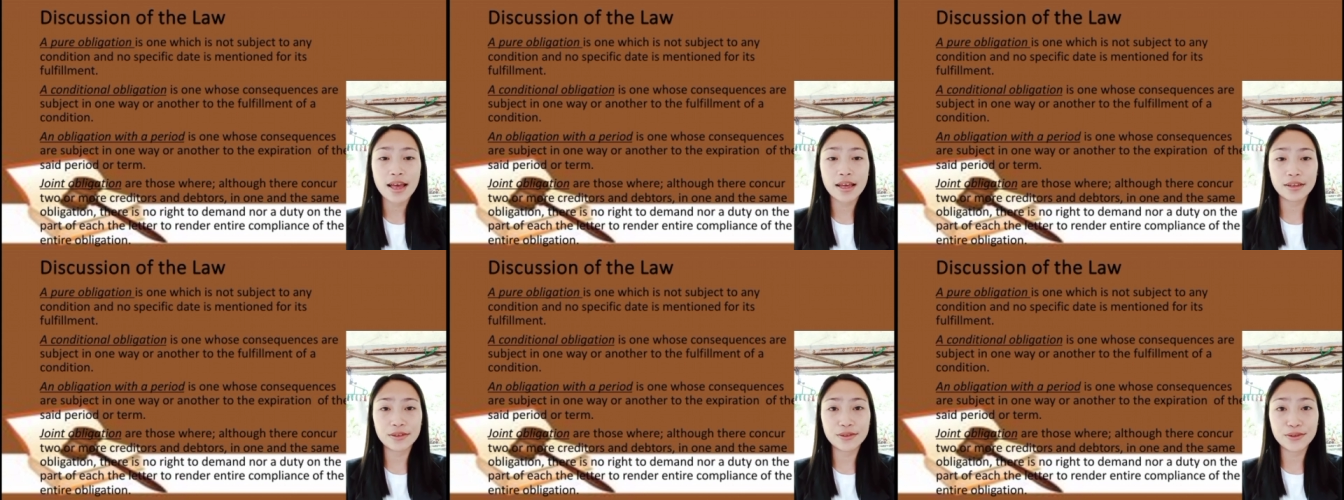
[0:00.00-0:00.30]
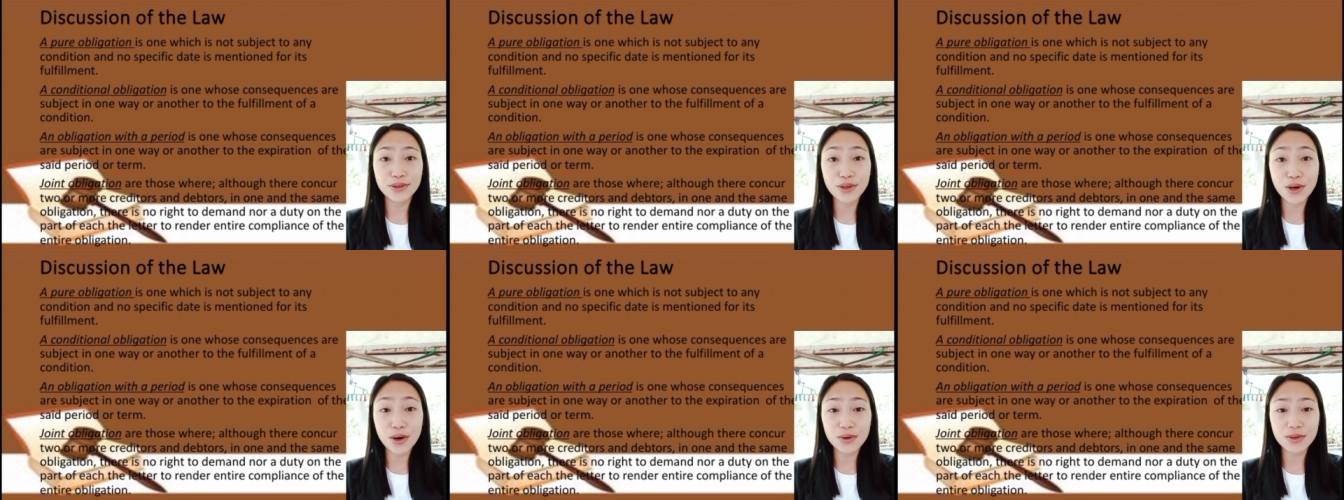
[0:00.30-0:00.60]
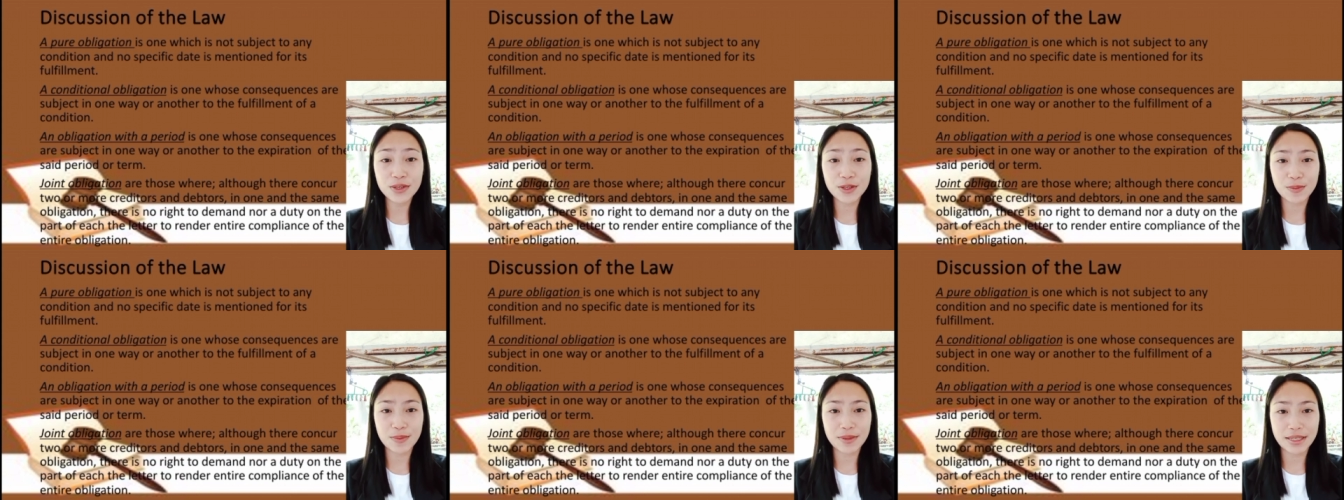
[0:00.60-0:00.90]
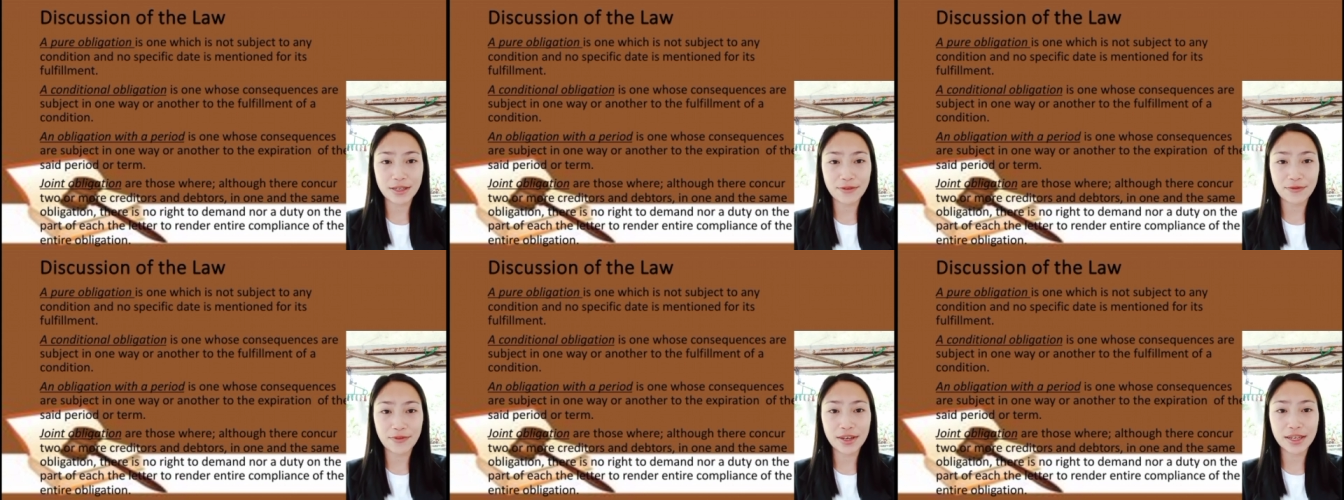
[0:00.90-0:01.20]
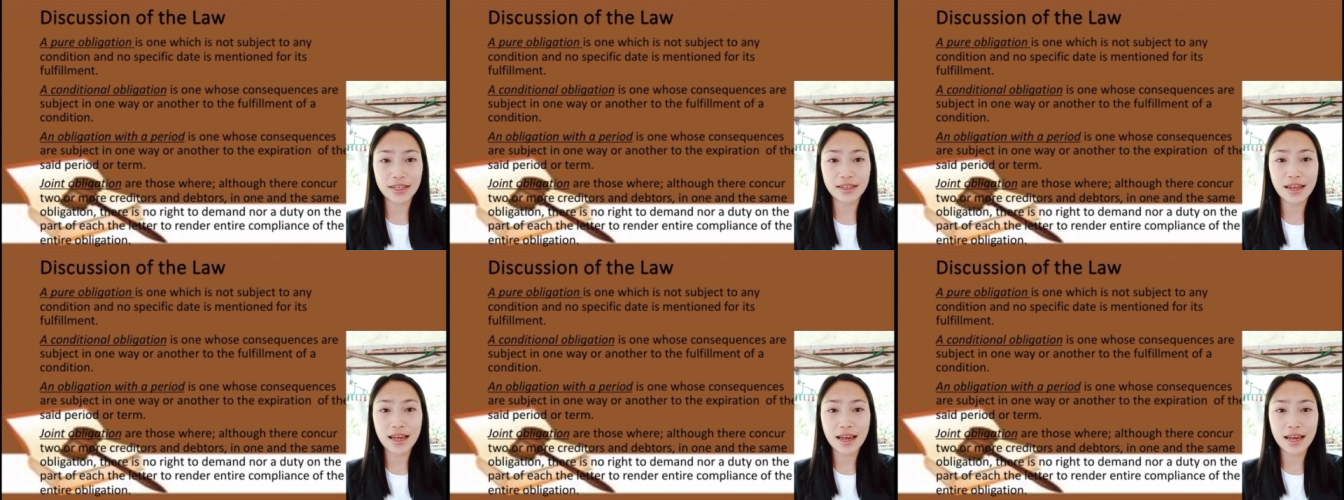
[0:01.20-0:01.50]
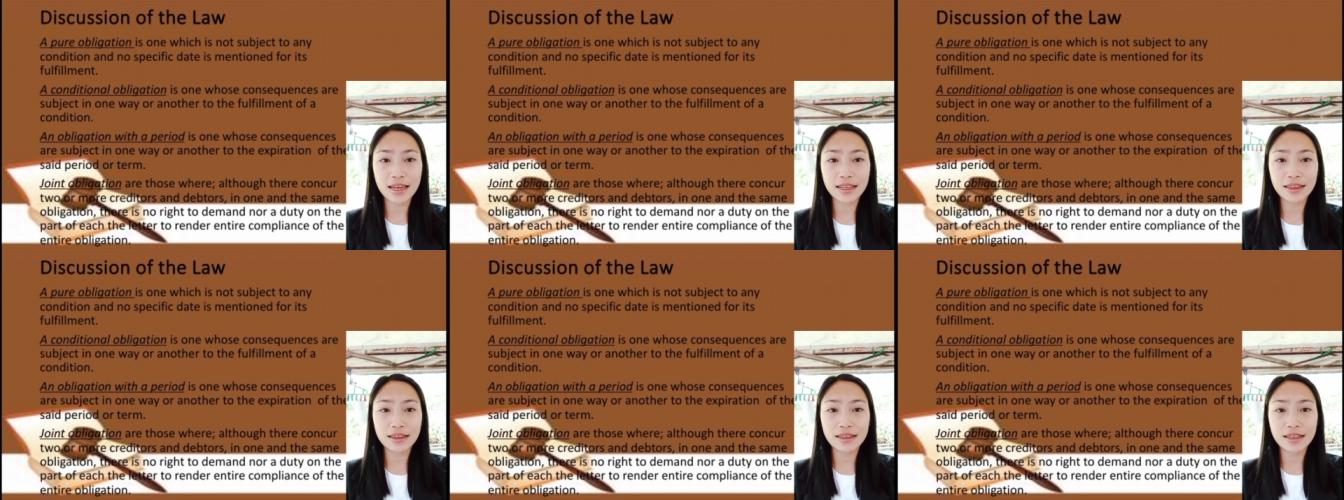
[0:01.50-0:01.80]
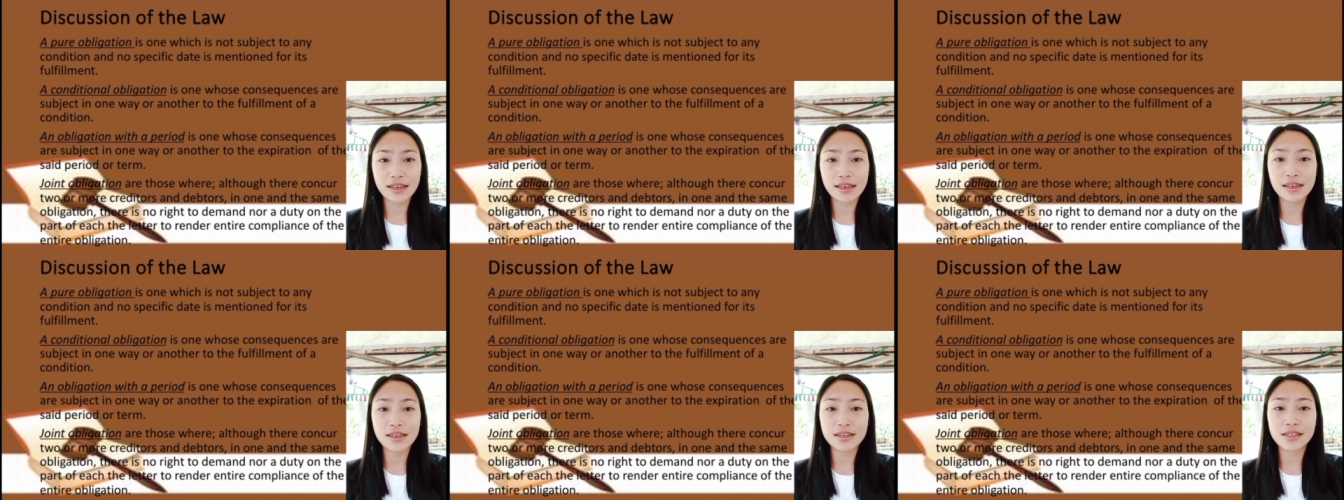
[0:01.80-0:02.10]
and no specific date
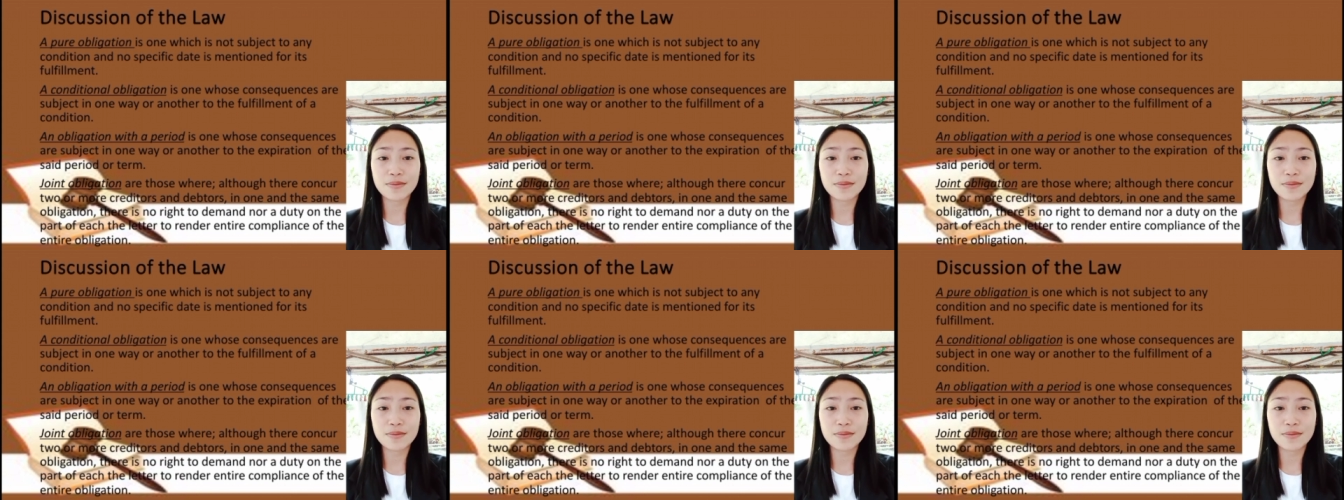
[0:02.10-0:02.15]
is